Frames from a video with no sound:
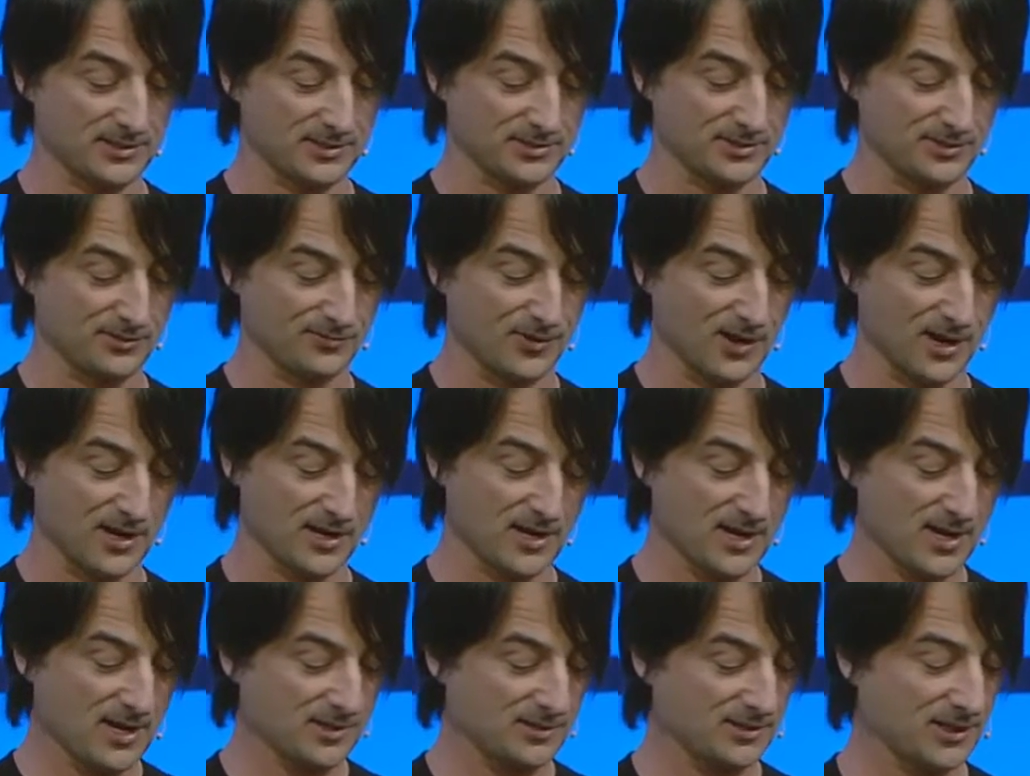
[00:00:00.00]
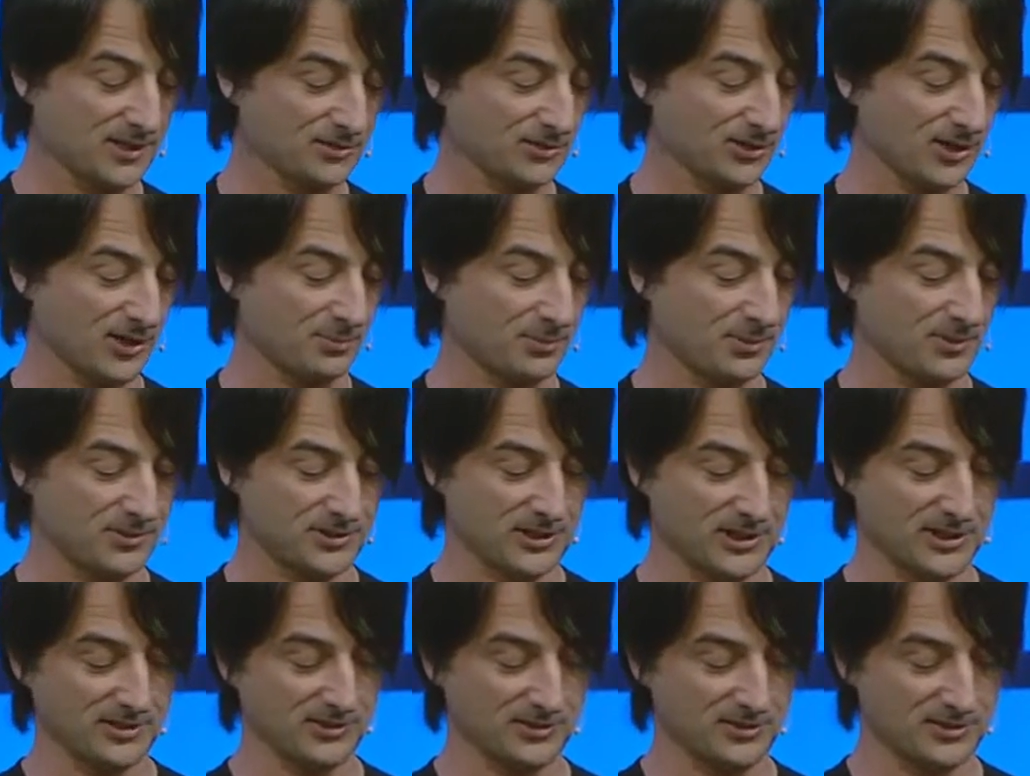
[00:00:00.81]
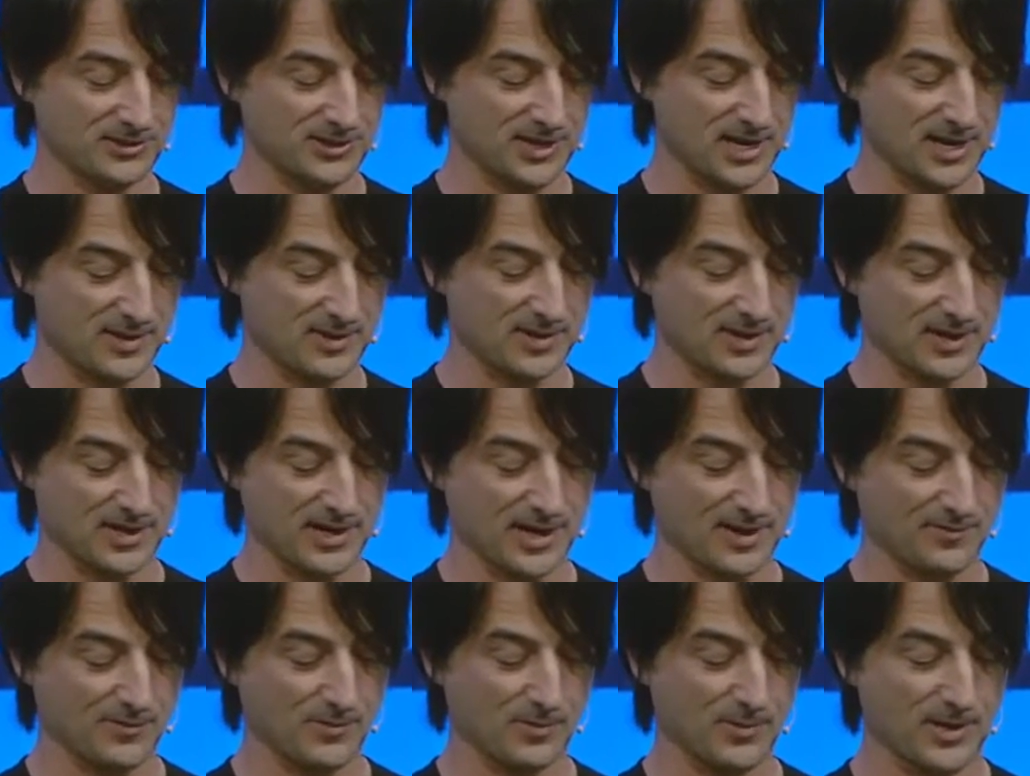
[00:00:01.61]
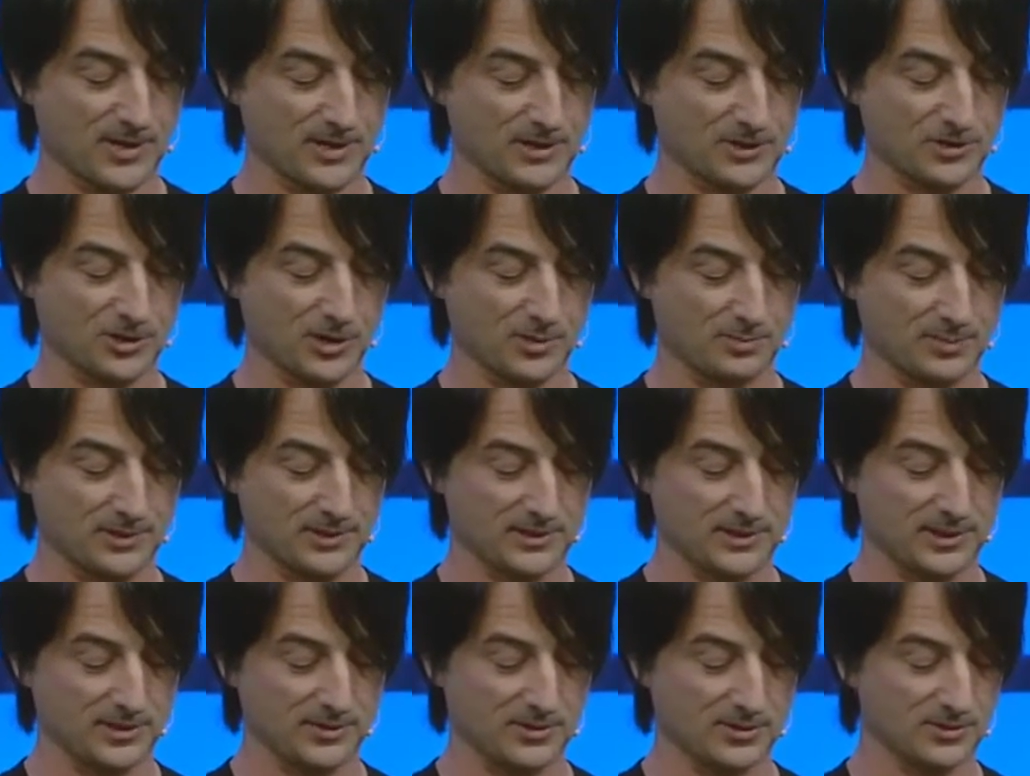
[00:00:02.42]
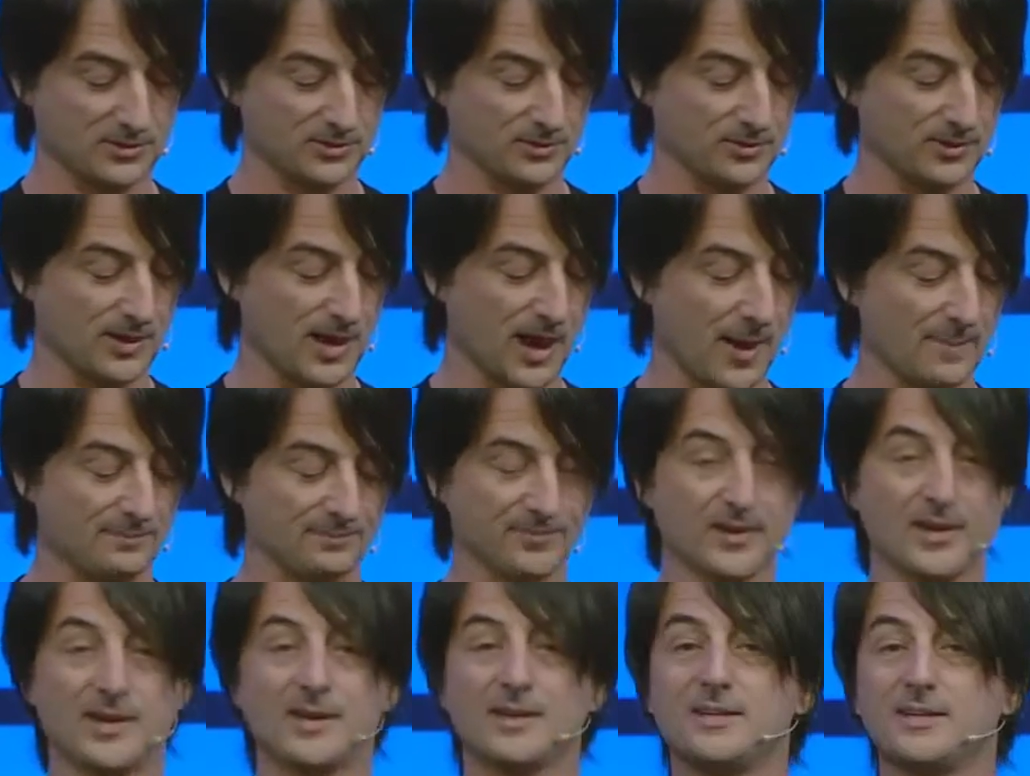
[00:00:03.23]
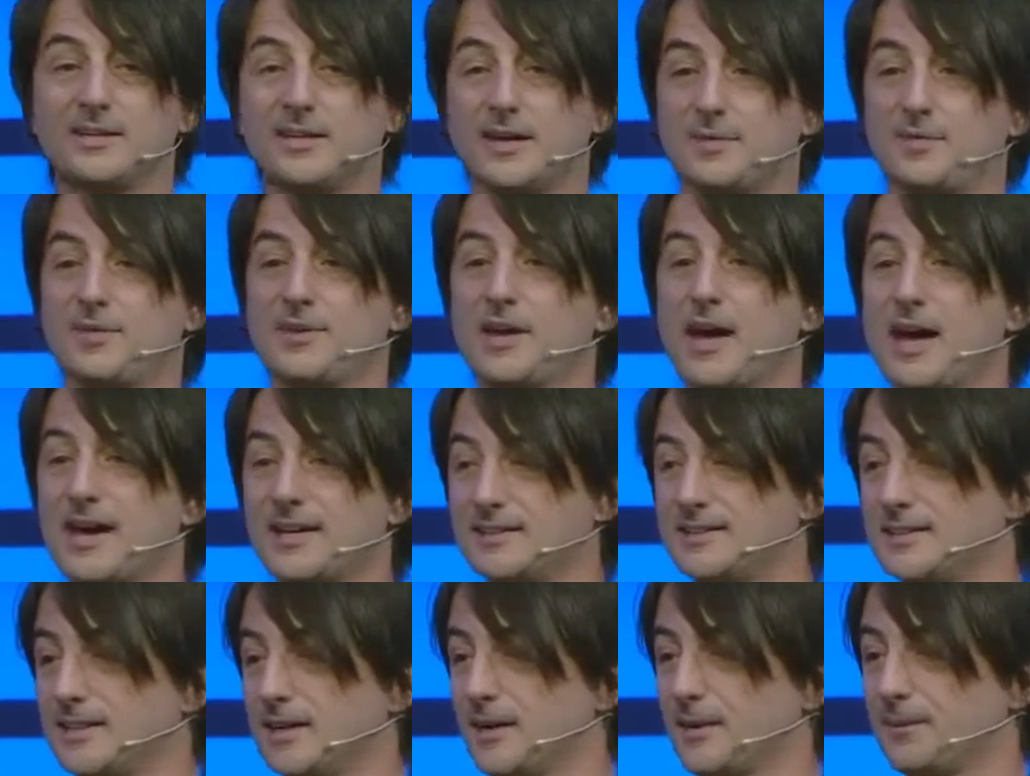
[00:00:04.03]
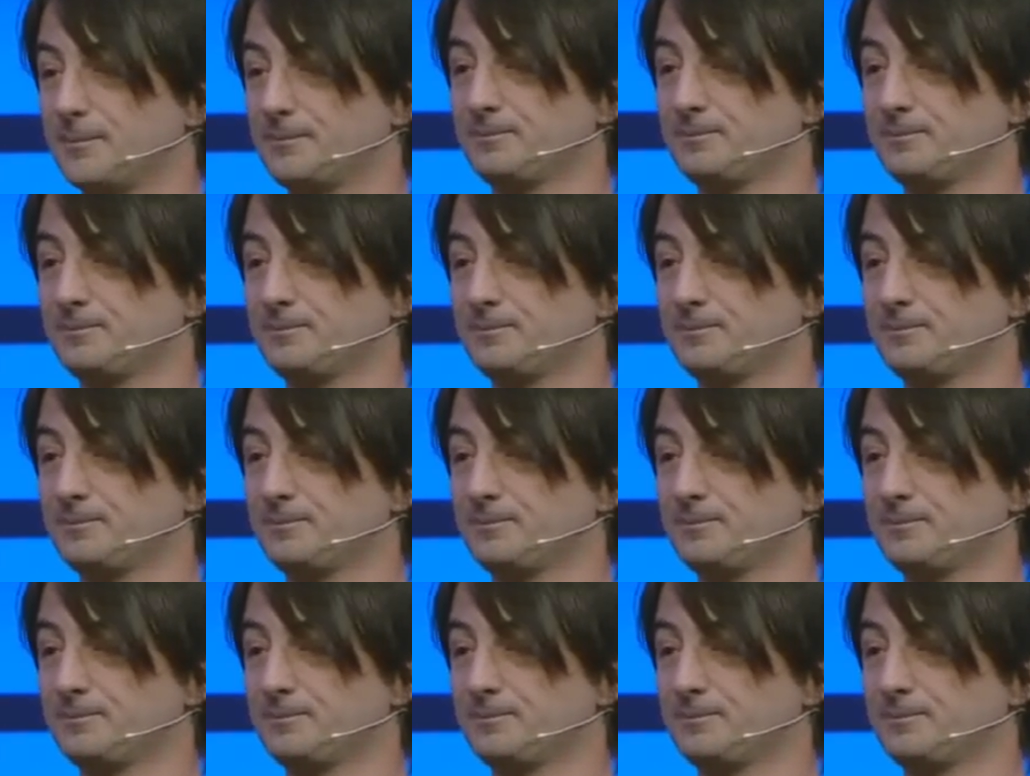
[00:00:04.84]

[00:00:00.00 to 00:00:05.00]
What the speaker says: So if I touch on a particular day, then I have a way to jump in here and do that. You get the idea.